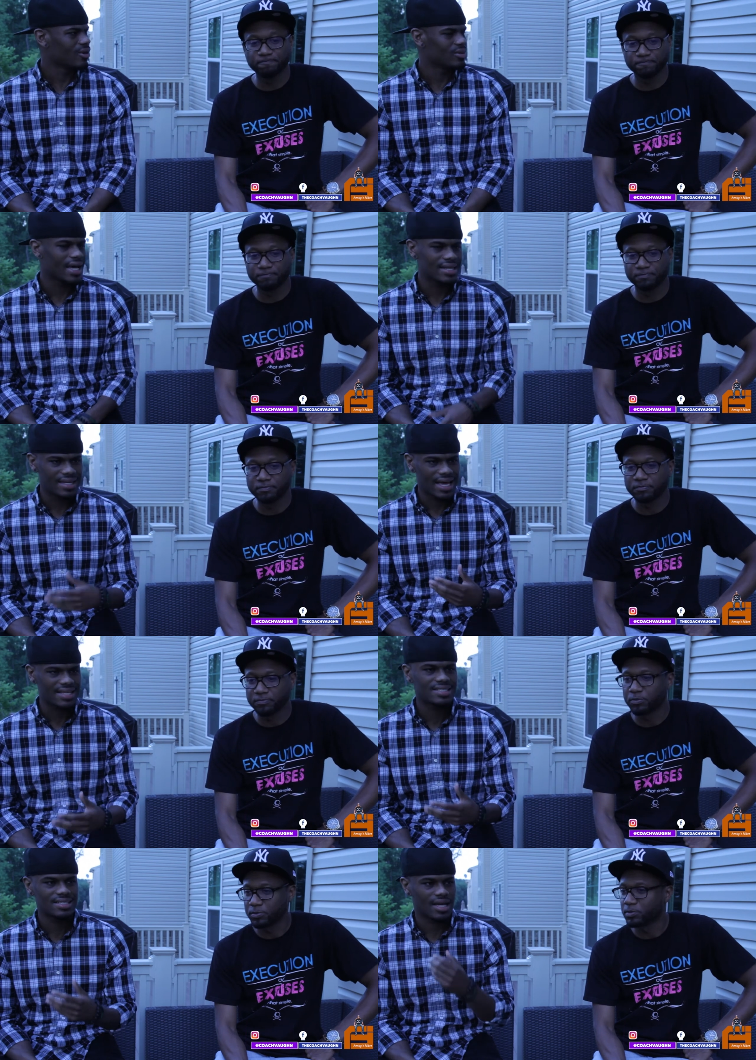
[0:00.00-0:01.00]
Speaker 1: You know that
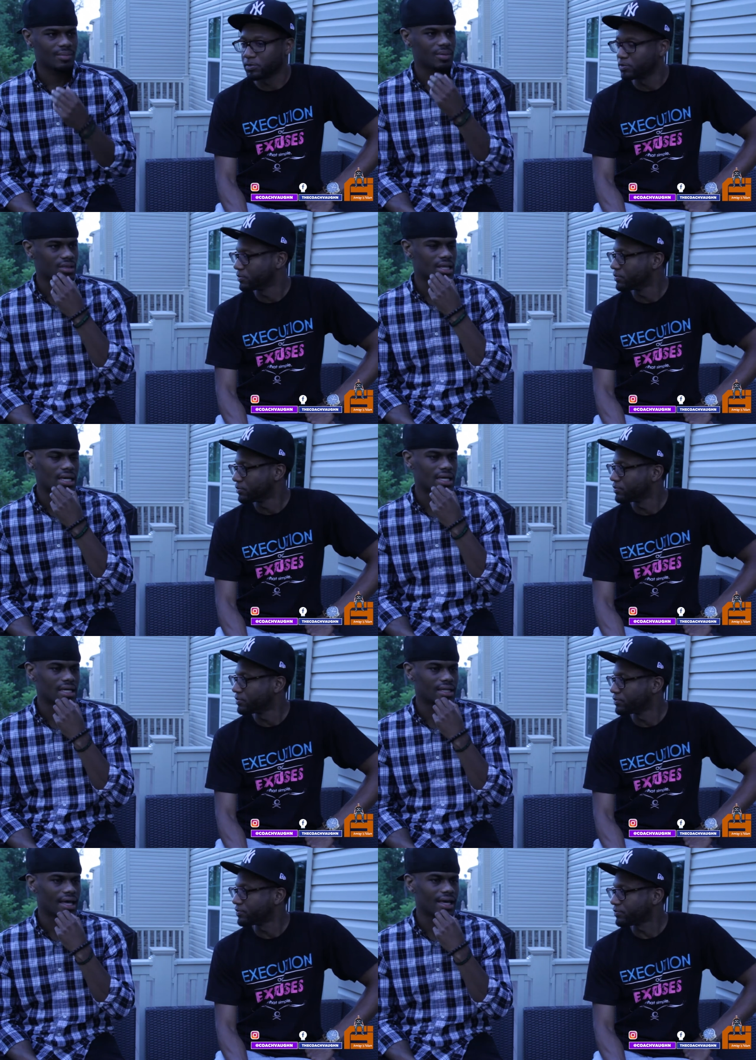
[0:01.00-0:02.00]
that's the type of thing
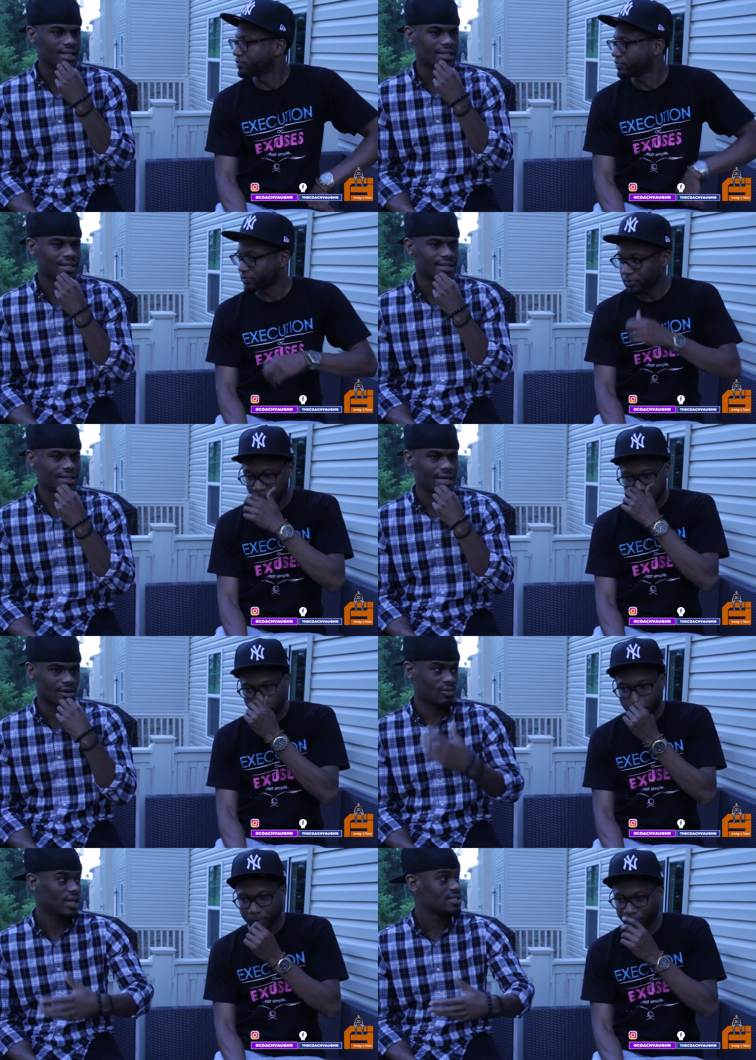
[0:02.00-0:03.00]
that that
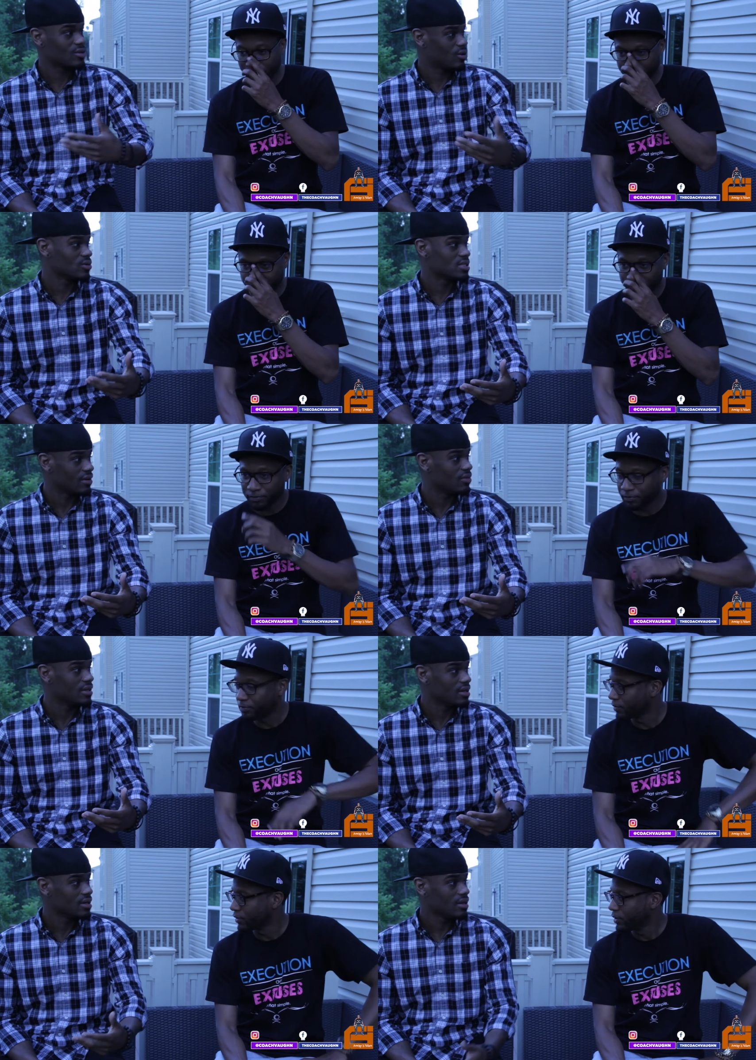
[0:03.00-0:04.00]
creates longevity.
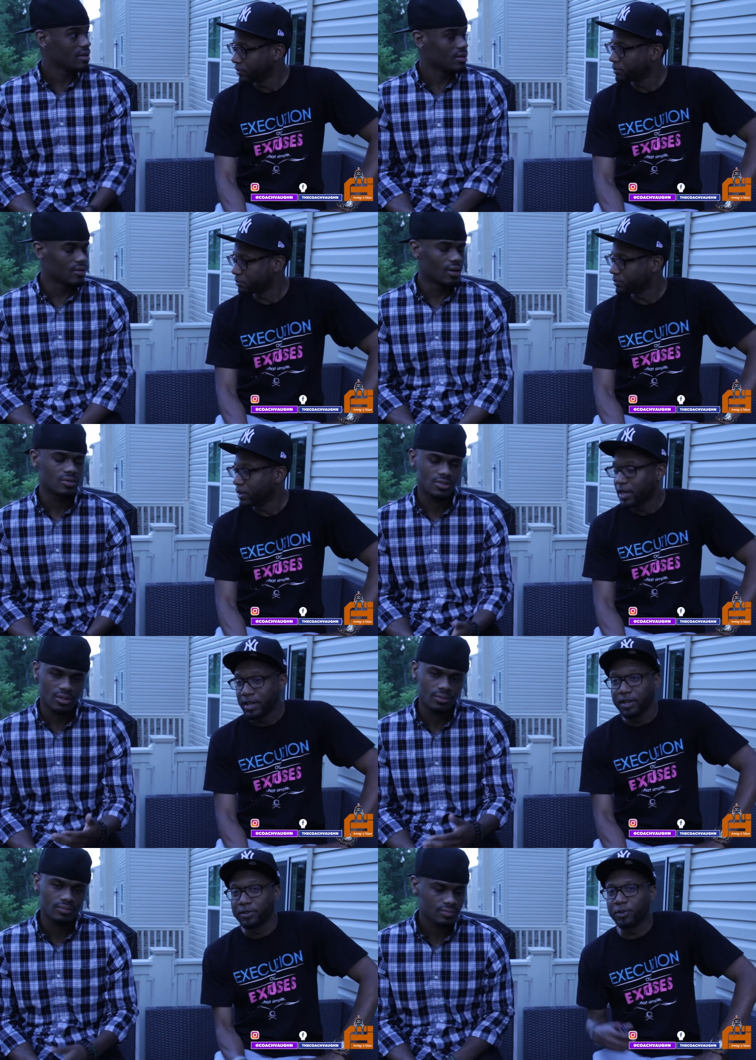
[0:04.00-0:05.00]
Mm-hmm. You know so.
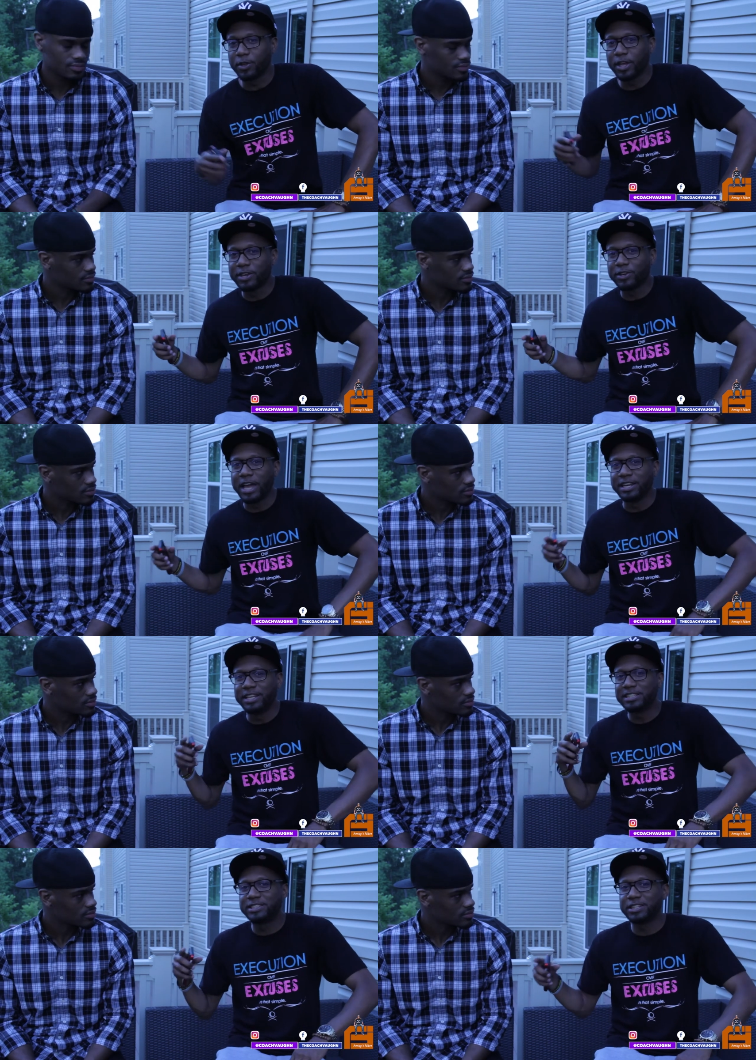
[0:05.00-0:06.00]
And
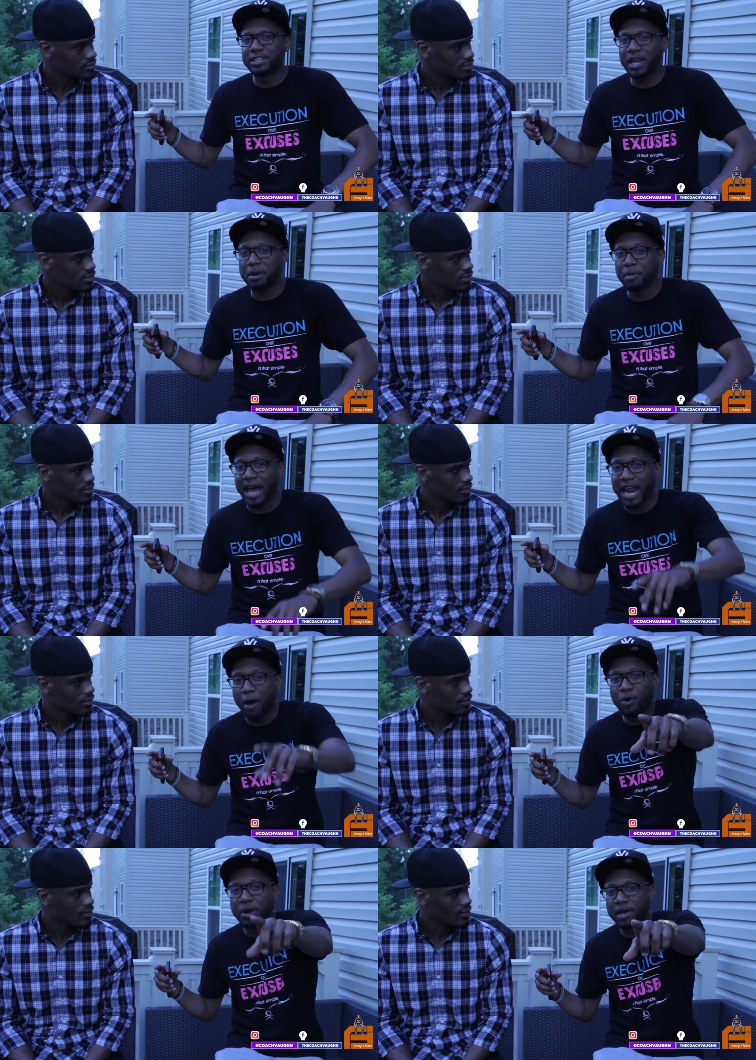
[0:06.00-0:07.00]
this
Speaker 2: just came to mind. I
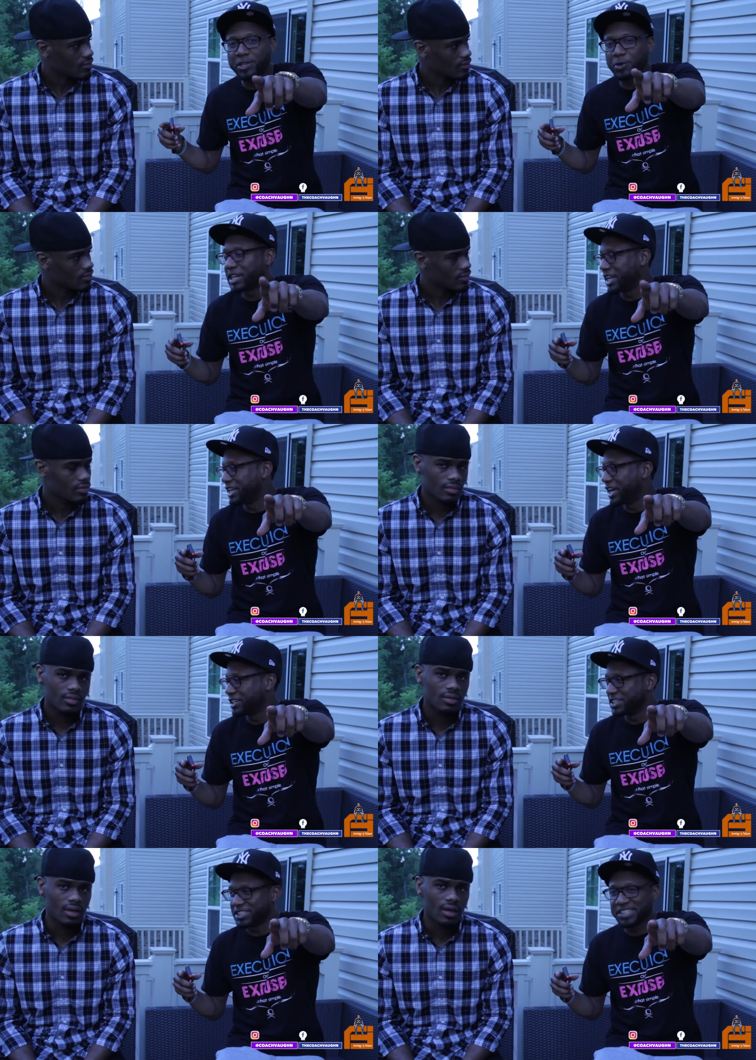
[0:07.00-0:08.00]
want to make sure that they get
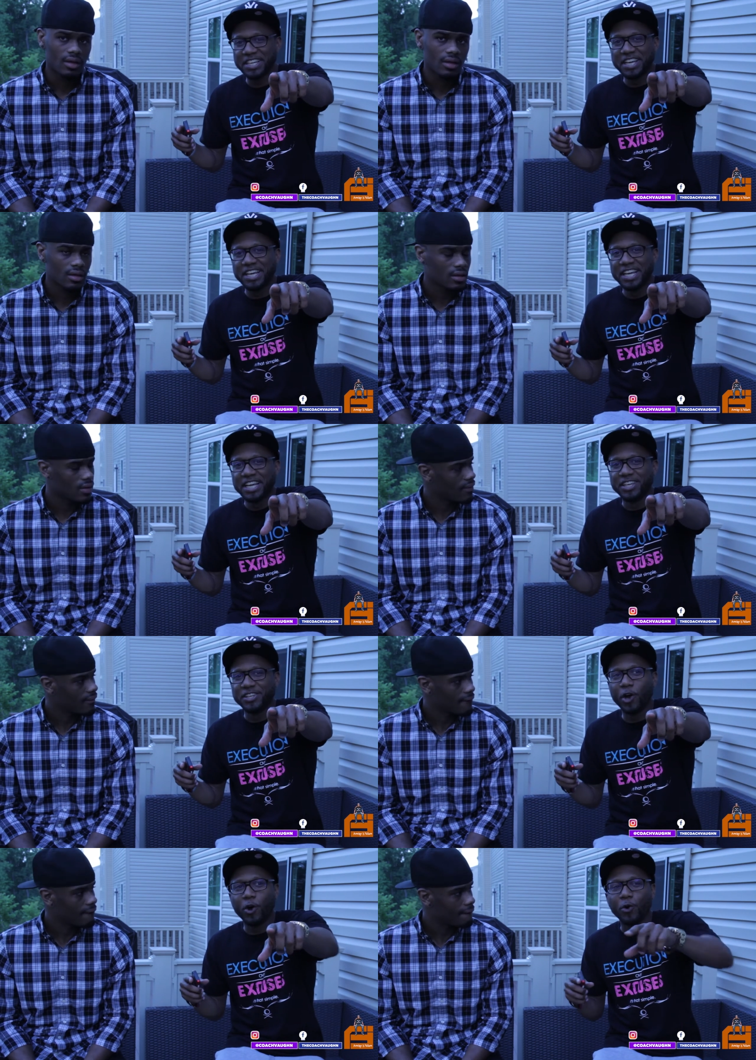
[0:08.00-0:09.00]
this.
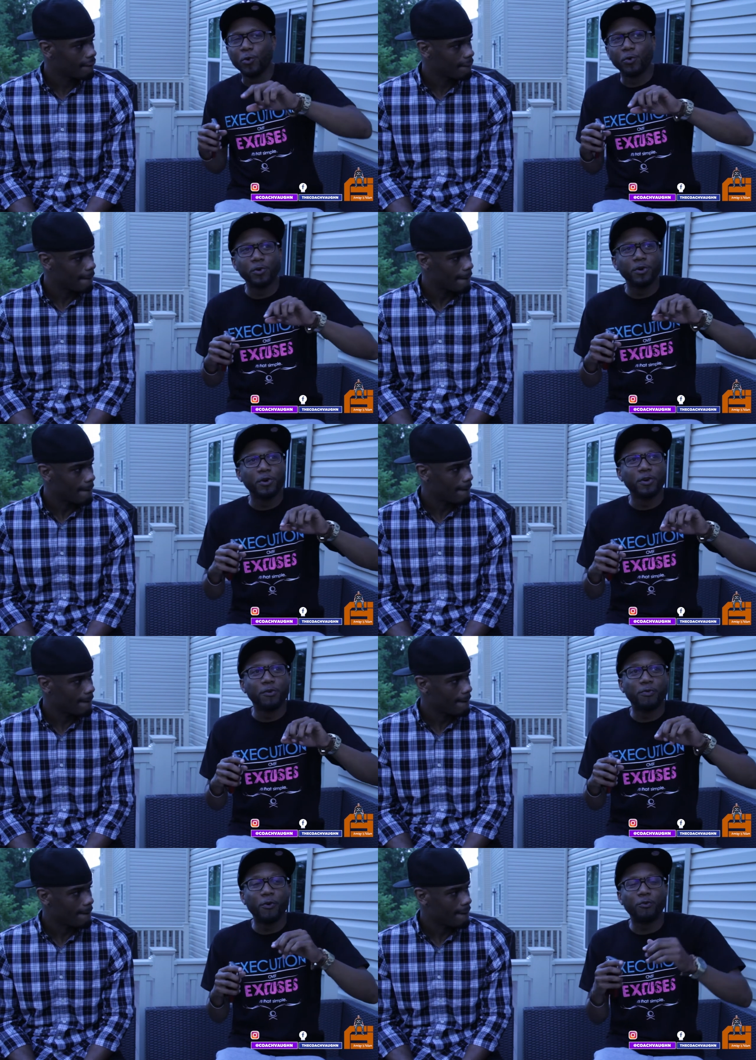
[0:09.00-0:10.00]
Yo,
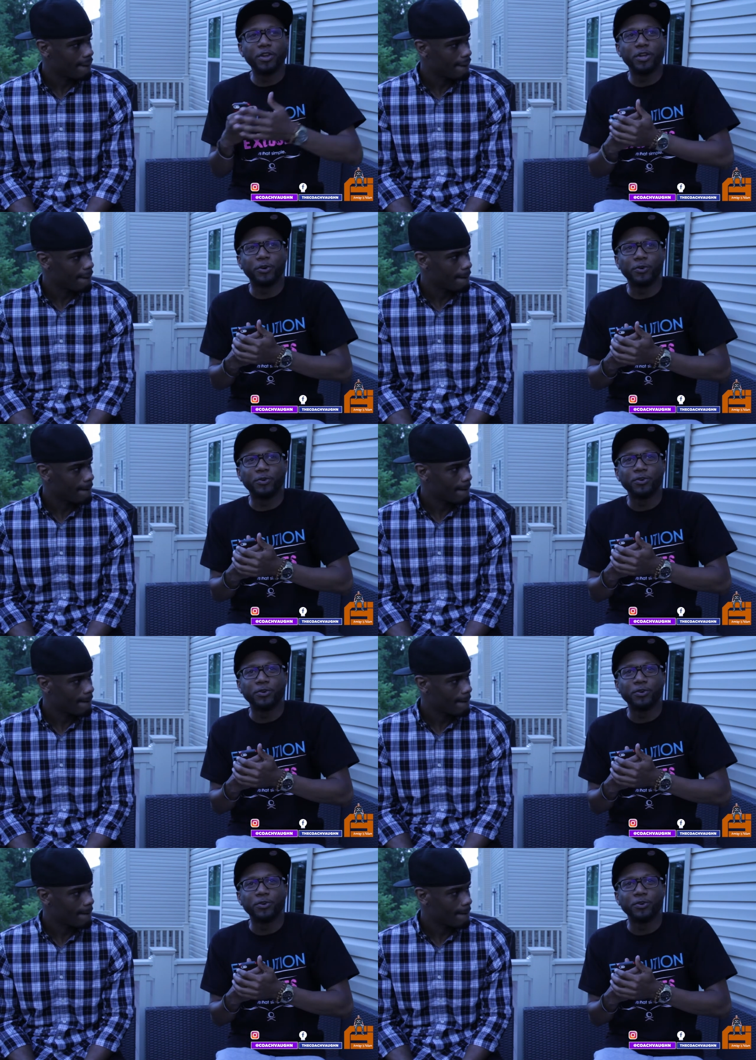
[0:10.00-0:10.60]
for real.